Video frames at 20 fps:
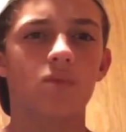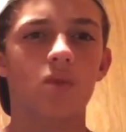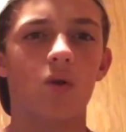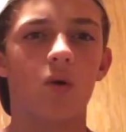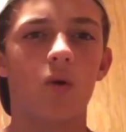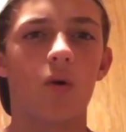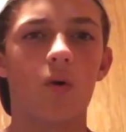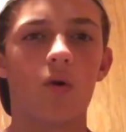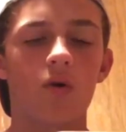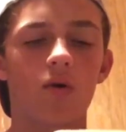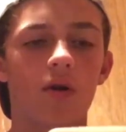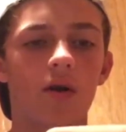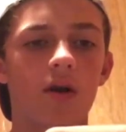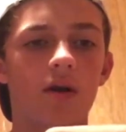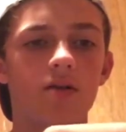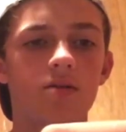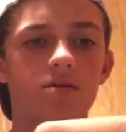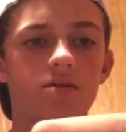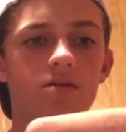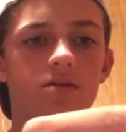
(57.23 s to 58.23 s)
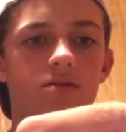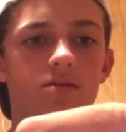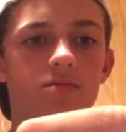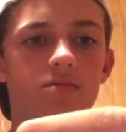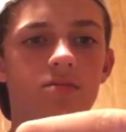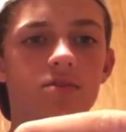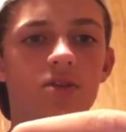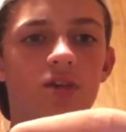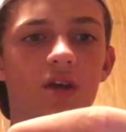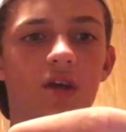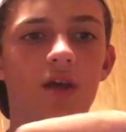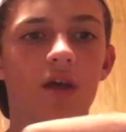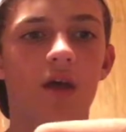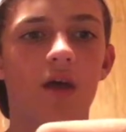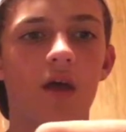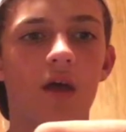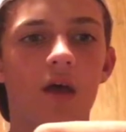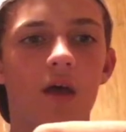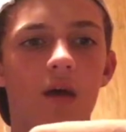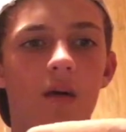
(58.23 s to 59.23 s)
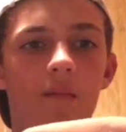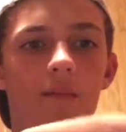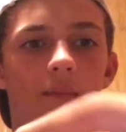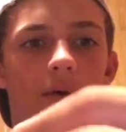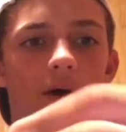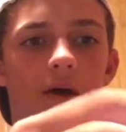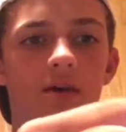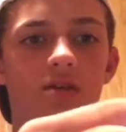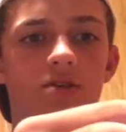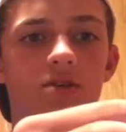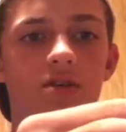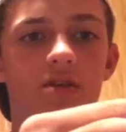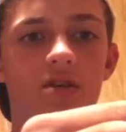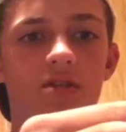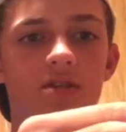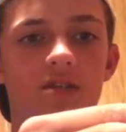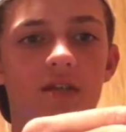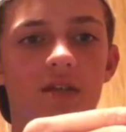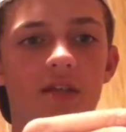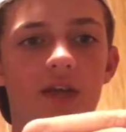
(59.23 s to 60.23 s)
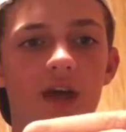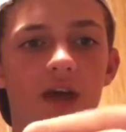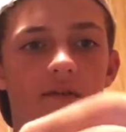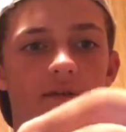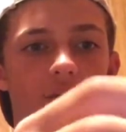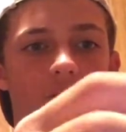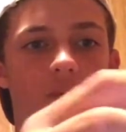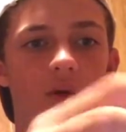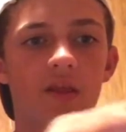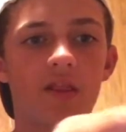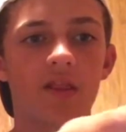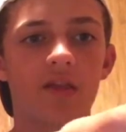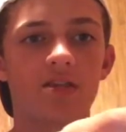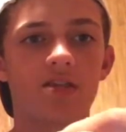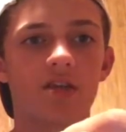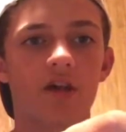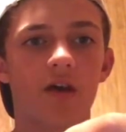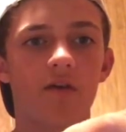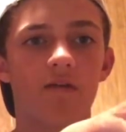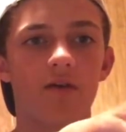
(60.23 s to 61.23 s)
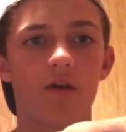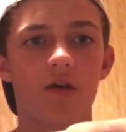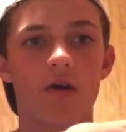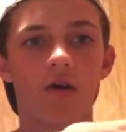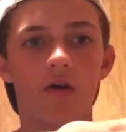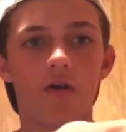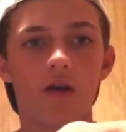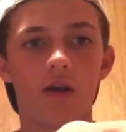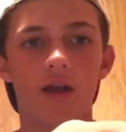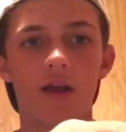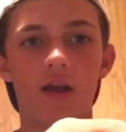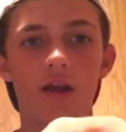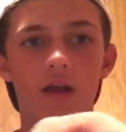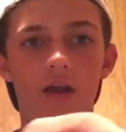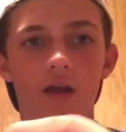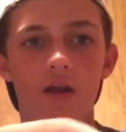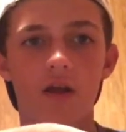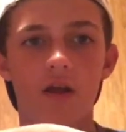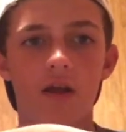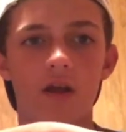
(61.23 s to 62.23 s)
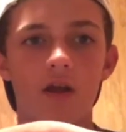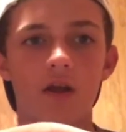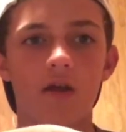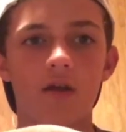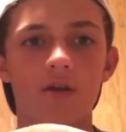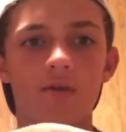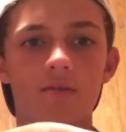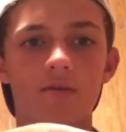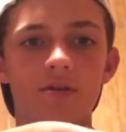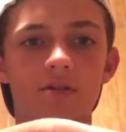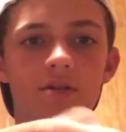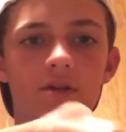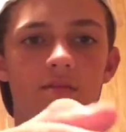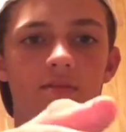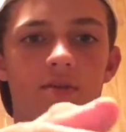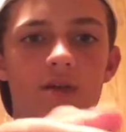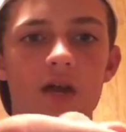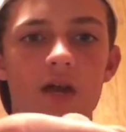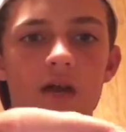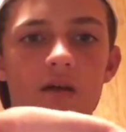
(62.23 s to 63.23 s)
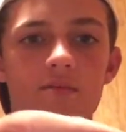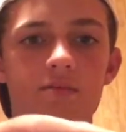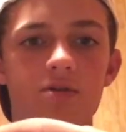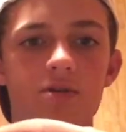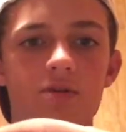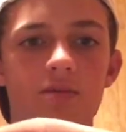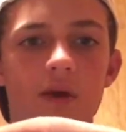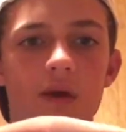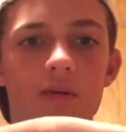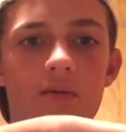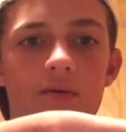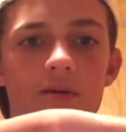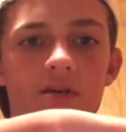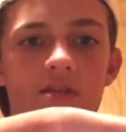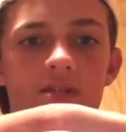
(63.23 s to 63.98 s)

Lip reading: 1/4 ounce jig, but as you can see they have a weedless cover guard right here, but sometimes you might want to